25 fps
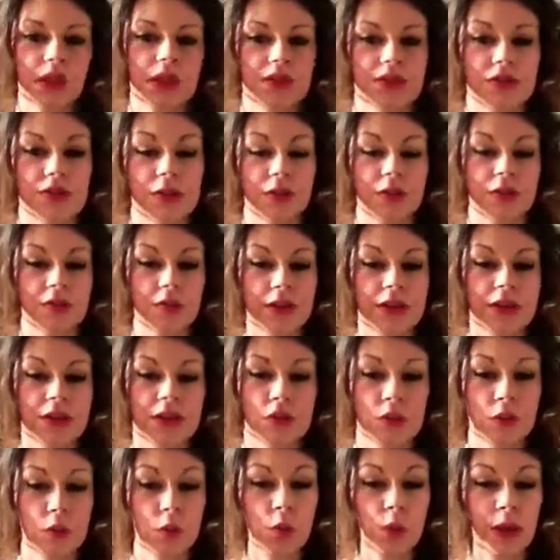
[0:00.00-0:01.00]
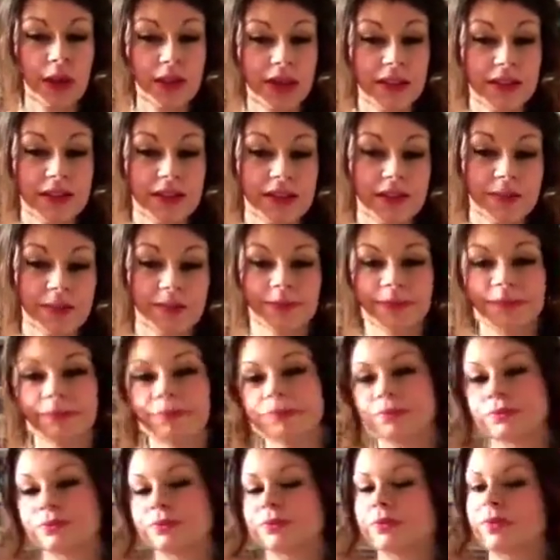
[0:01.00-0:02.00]
so if I squint,
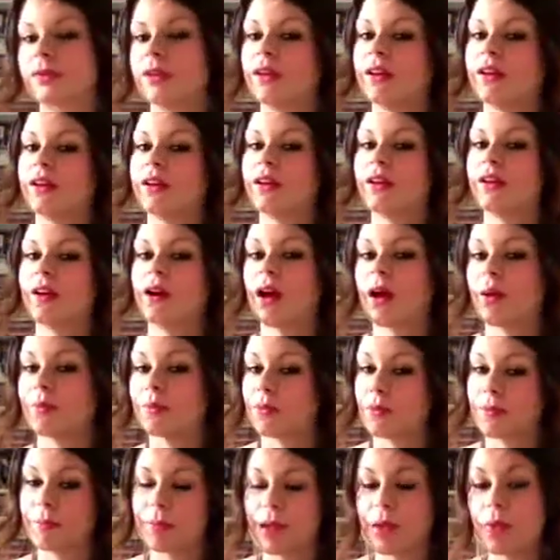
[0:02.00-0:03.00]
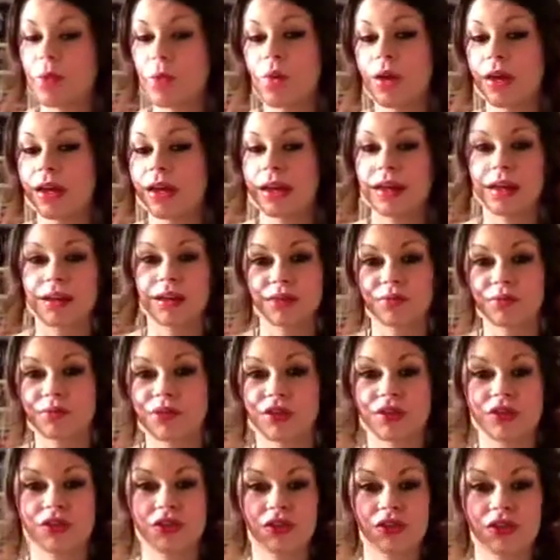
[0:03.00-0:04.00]
I'm not being weird, I'm
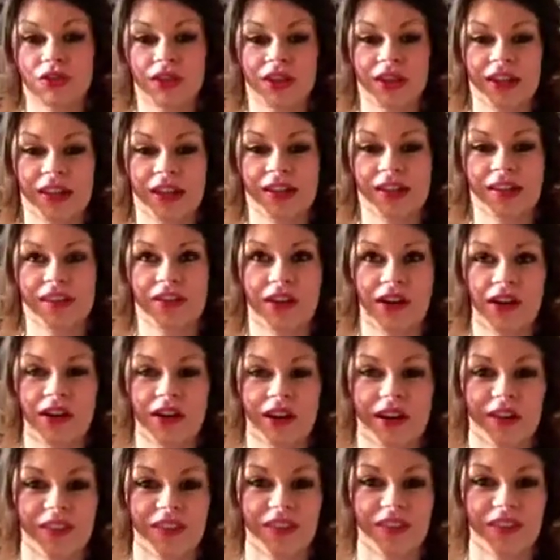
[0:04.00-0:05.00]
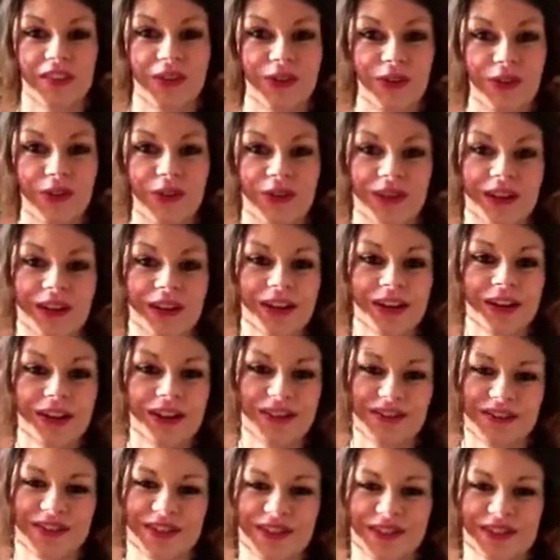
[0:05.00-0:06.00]
just looking at the time in the corner
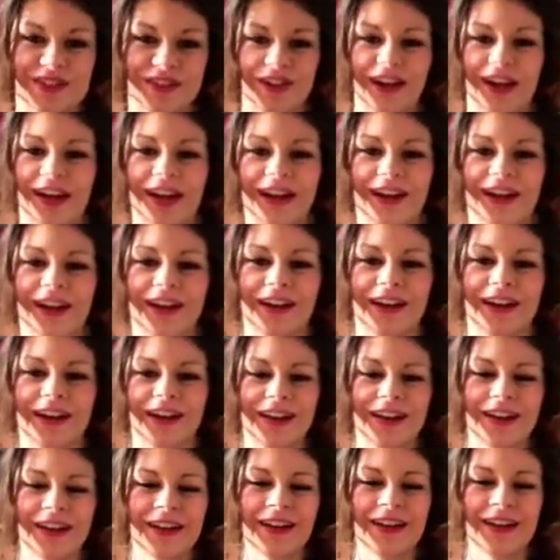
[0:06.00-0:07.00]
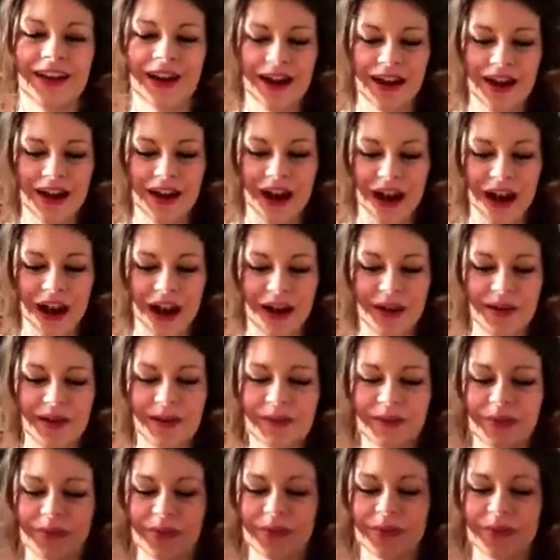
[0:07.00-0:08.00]
of the screen.
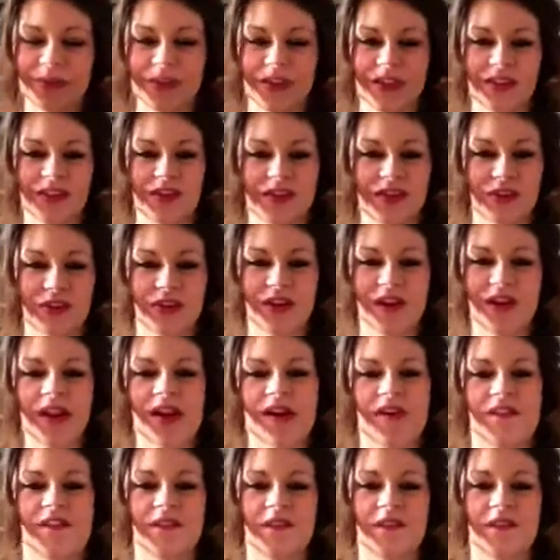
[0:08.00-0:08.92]
So yeah,